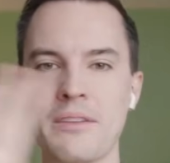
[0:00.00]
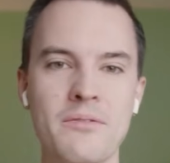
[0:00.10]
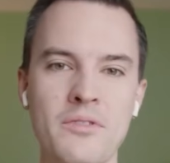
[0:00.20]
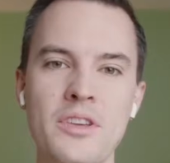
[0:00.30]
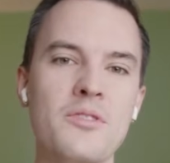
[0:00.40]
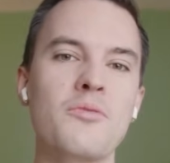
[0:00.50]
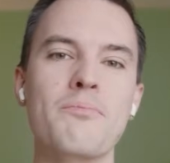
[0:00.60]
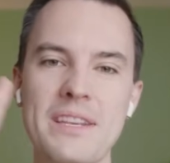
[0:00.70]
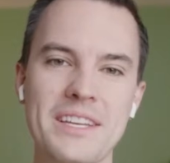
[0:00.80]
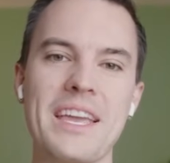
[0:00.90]
the
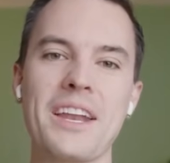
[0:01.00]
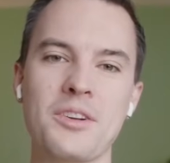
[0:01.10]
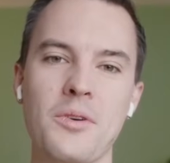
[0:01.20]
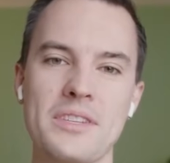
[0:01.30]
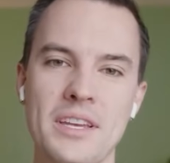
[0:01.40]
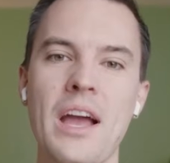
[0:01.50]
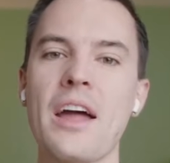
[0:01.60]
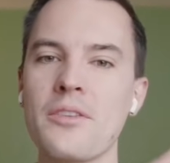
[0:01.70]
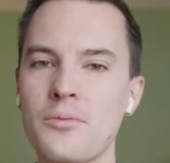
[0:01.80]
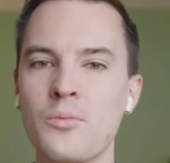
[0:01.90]
basic categories, like
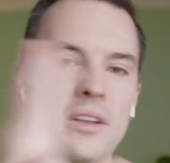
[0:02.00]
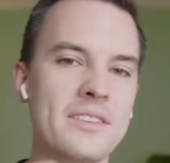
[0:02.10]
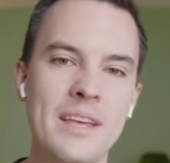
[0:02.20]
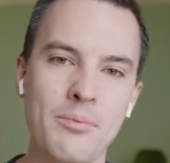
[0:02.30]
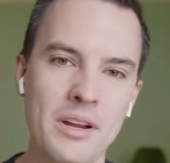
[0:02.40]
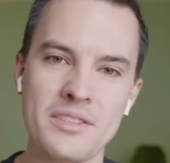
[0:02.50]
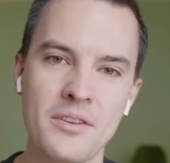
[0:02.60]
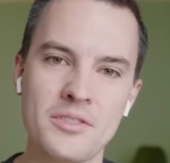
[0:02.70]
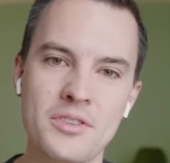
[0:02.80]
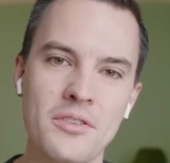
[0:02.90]
what separates
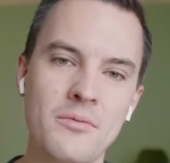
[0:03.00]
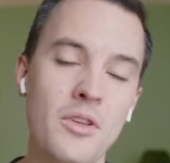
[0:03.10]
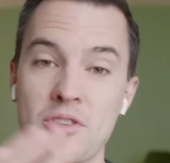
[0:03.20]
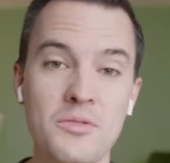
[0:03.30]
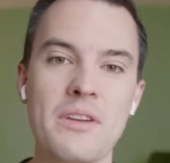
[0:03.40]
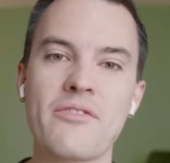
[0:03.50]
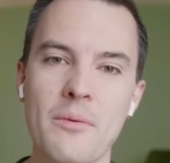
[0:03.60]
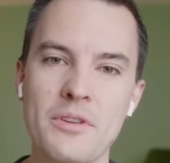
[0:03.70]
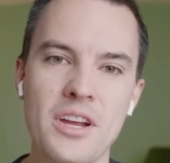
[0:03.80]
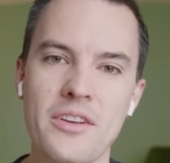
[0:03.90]
those three
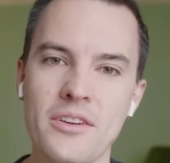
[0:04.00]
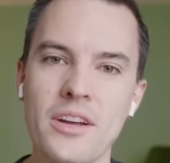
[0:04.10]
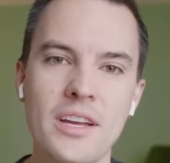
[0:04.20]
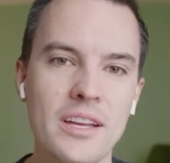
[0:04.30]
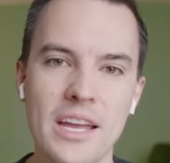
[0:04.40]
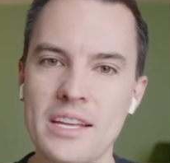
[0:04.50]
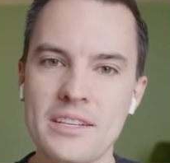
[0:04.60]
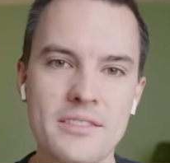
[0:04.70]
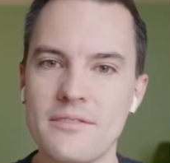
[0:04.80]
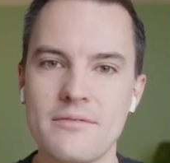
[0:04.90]
from each other,
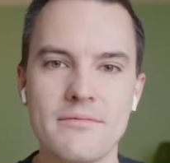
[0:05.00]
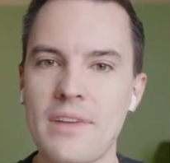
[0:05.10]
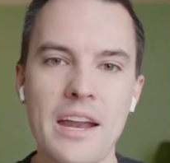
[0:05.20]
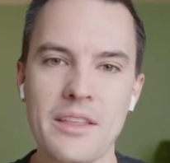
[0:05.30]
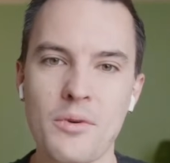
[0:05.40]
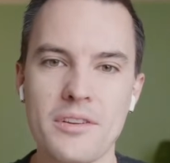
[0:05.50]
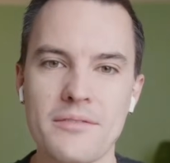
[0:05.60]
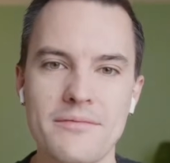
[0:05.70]
and how do they work?